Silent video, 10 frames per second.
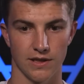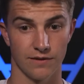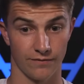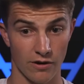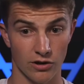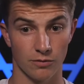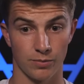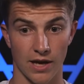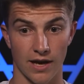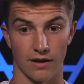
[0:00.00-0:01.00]
He's a very good
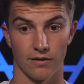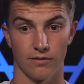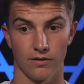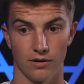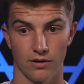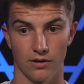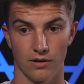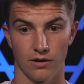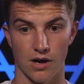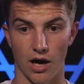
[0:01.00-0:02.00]
player.
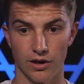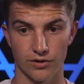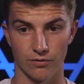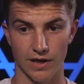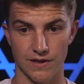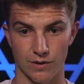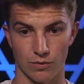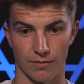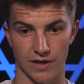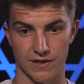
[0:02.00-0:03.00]
Underrated,
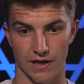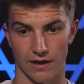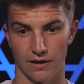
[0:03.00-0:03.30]
one may say.